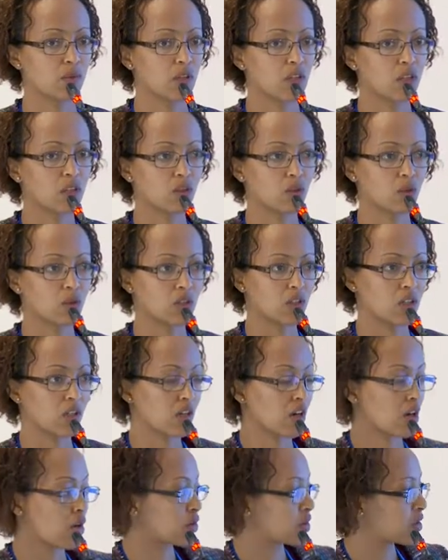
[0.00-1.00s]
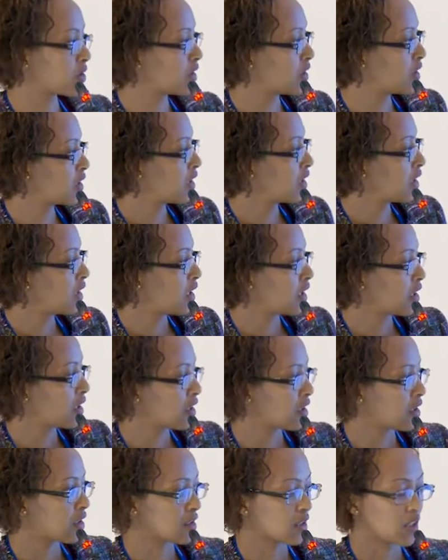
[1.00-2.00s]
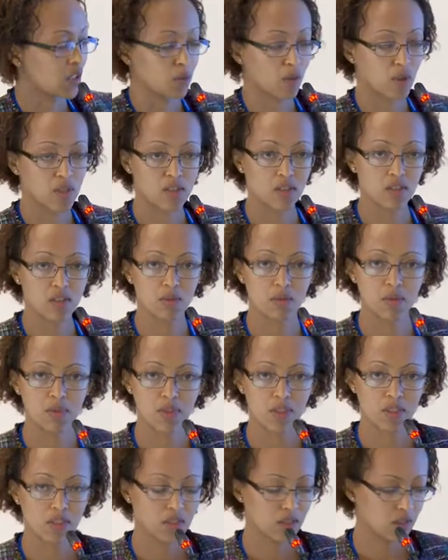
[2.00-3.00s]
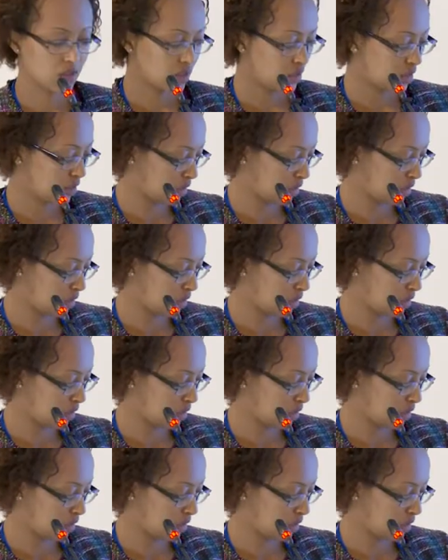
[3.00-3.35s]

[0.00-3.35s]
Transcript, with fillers: and on the ground capacity building.